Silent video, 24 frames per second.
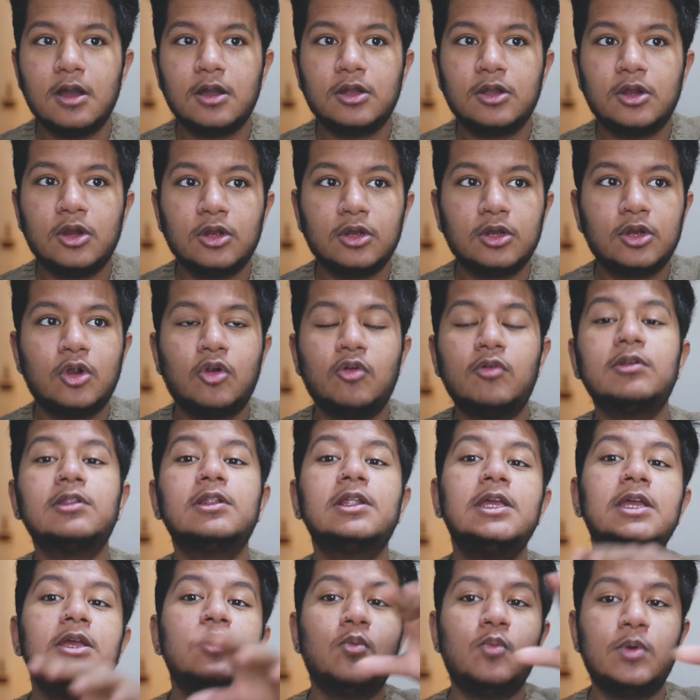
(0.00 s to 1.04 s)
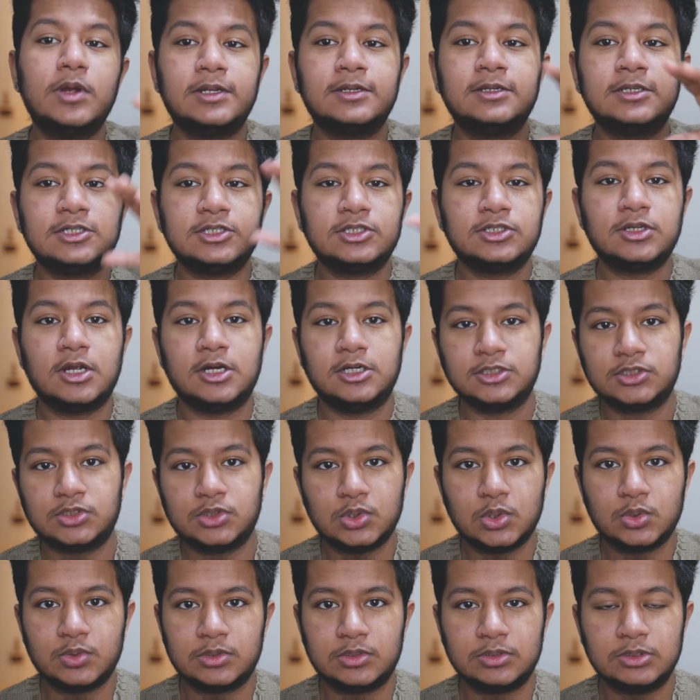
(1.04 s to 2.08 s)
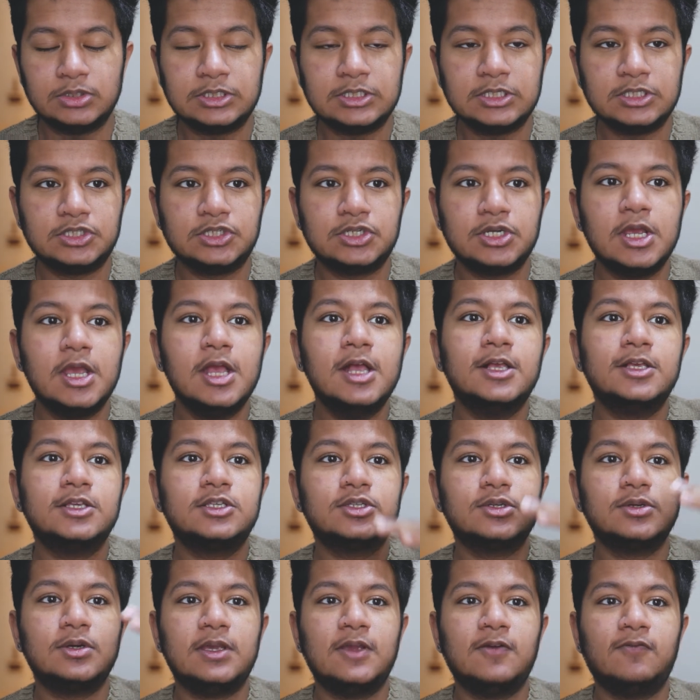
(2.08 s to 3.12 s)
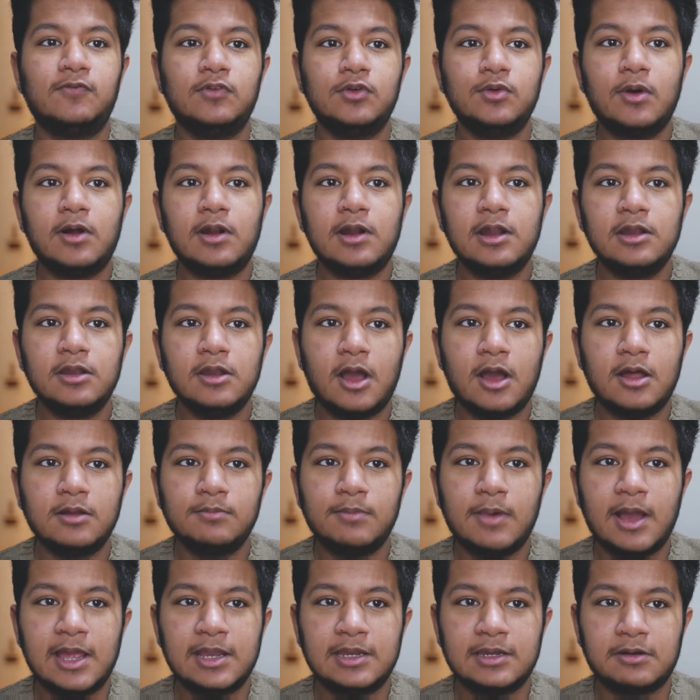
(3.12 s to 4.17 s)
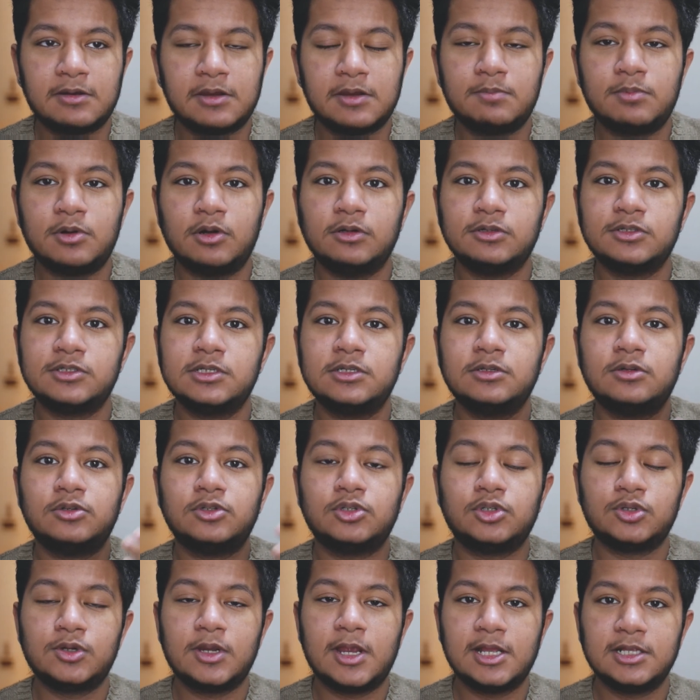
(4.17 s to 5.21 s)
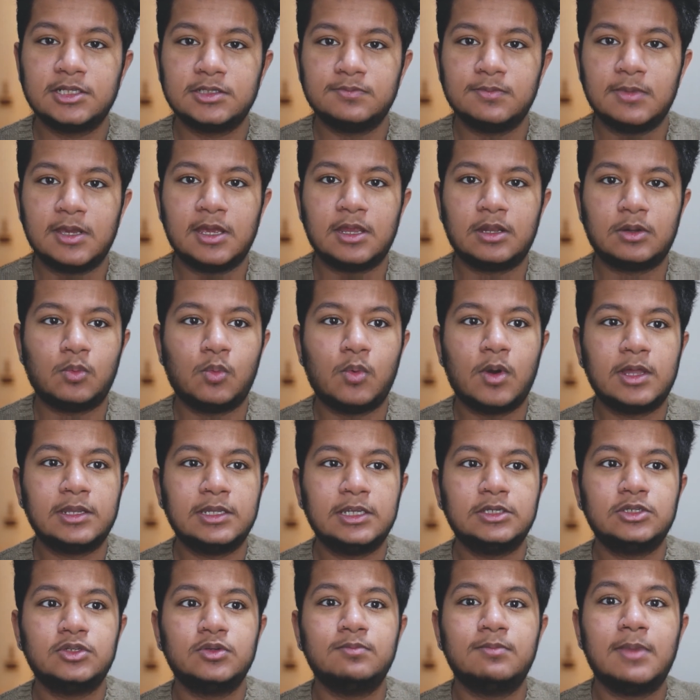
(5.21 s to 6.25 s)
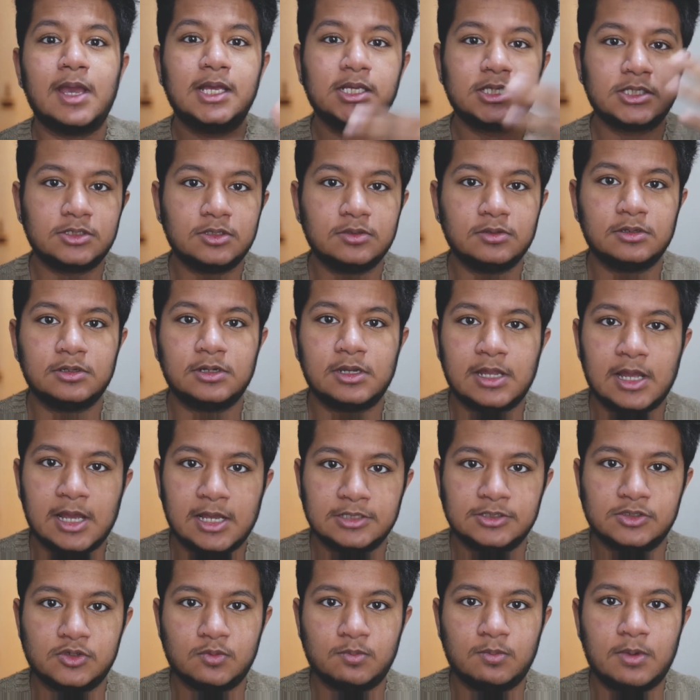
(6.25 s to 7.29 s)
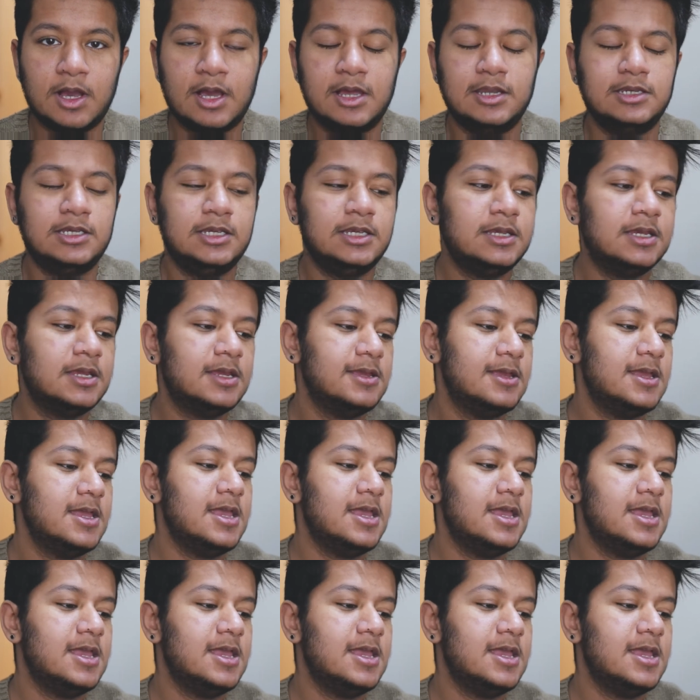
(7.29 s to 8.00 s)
concurrently with testosterone usage. So if you are a non-binary person or trans man wanting to masculinize your body,